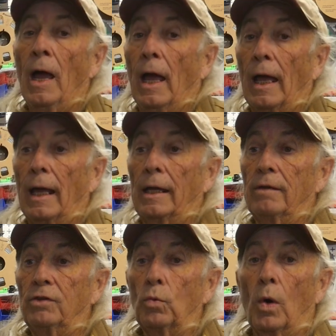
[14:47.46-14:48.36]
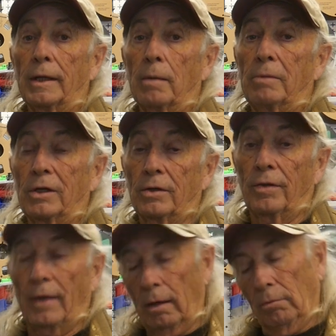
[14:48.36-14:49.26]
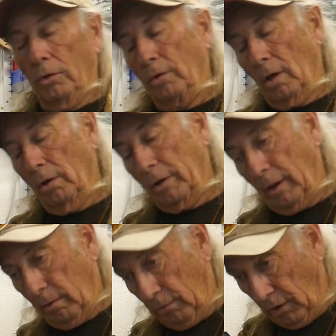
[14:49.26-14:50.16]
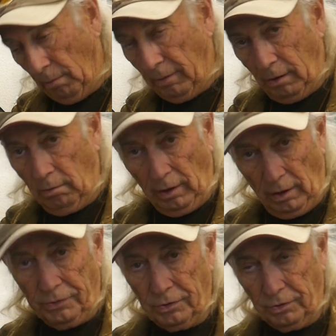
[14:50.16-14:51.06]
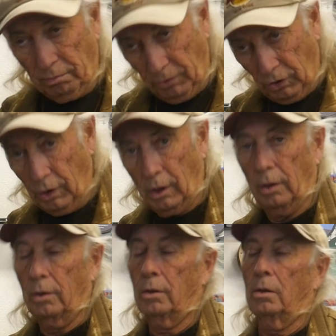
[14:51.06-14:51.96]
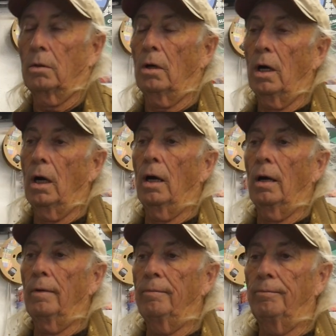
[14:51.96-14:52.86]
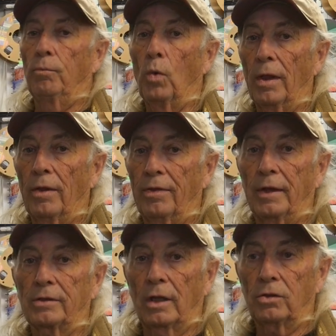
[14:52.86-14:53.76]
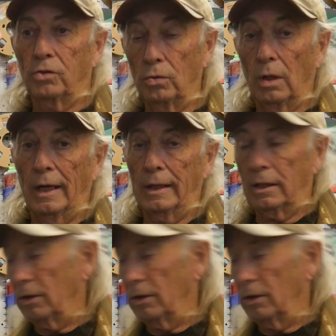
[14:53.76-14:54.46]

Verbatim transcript: And if you want to get bigger than that, you got to look at somebody else's machine. You know, uh, one of the things I do like